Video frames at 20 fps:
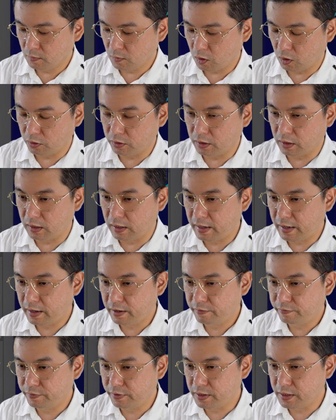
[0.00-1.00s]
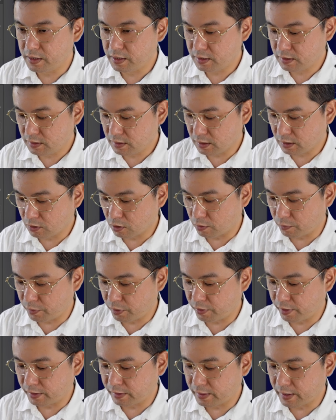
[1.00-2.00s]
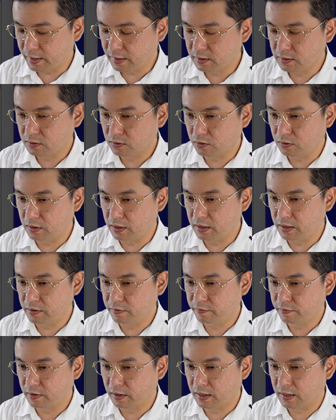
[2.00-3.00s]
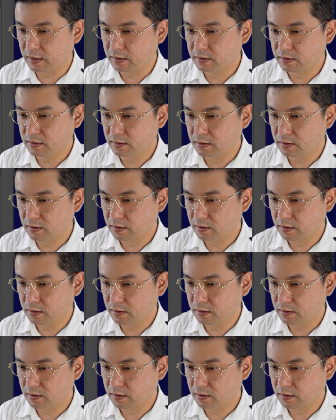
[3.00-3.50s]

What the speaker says: On the left is the copyright text, so div class